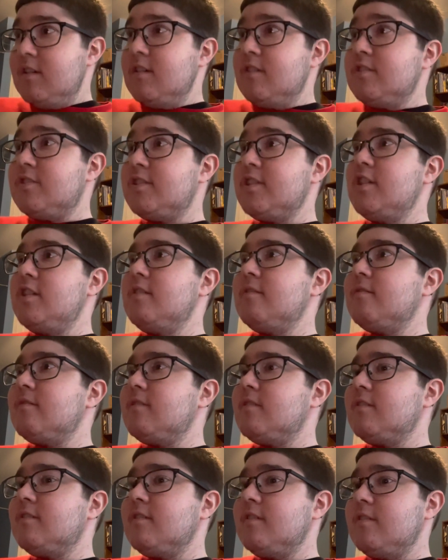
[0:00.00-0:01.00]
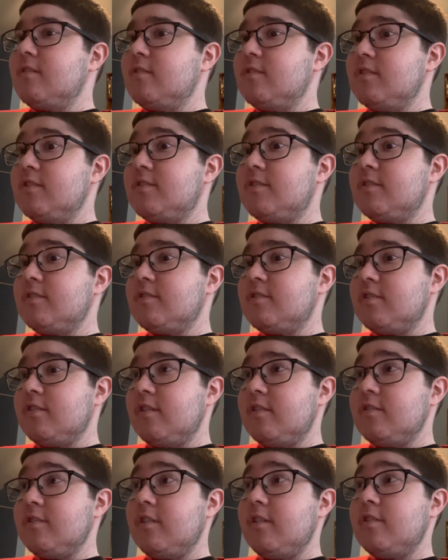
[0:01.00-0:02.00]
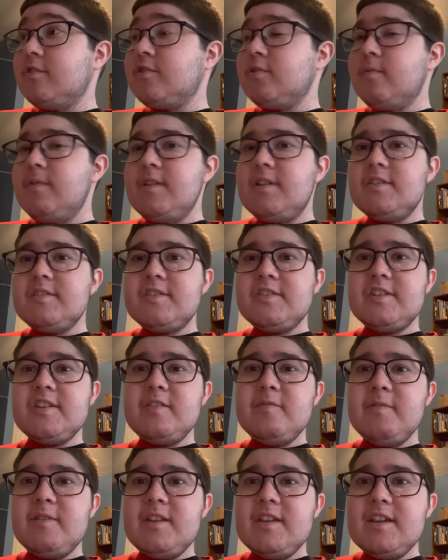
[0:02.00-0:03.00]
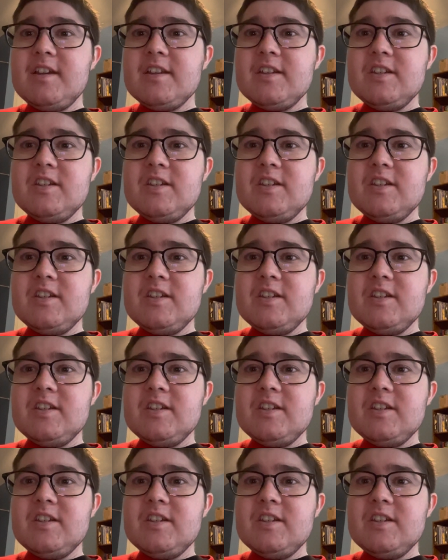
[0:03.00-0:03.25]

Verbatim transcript: see so we can see what he can